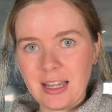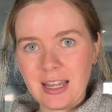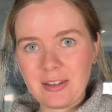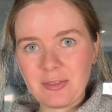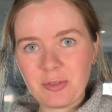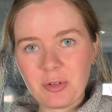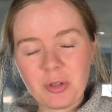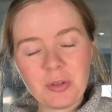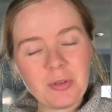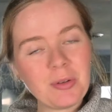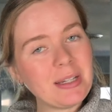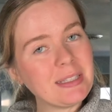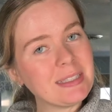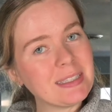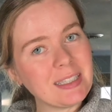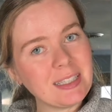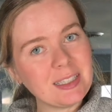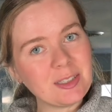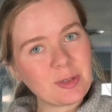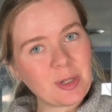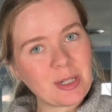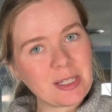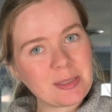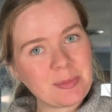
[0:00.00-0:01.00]
And for the rest of
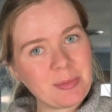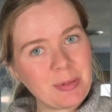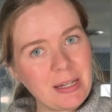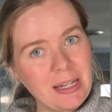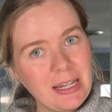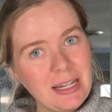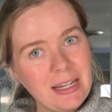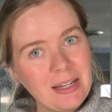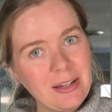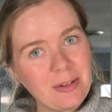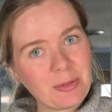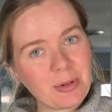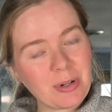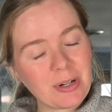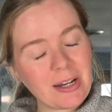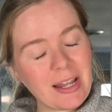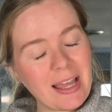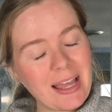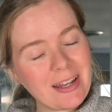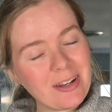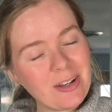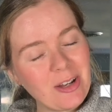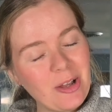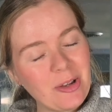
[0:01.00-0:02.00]
this recipe, we're gonna
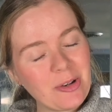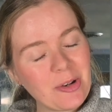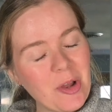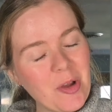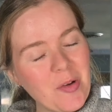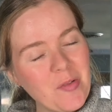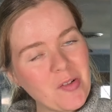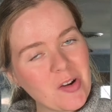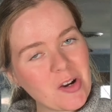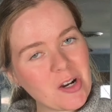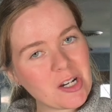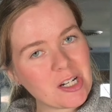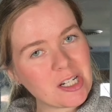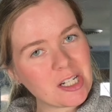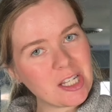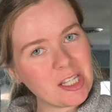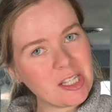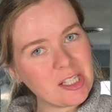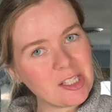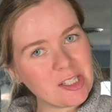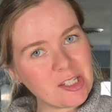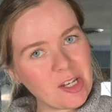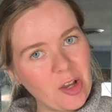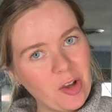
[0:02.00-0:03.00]
head on over to
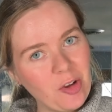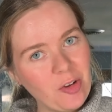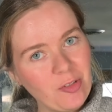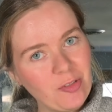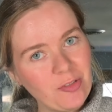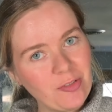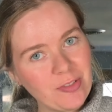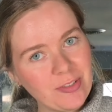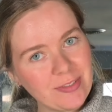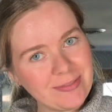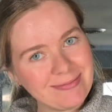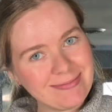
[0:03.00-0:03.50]
the stove.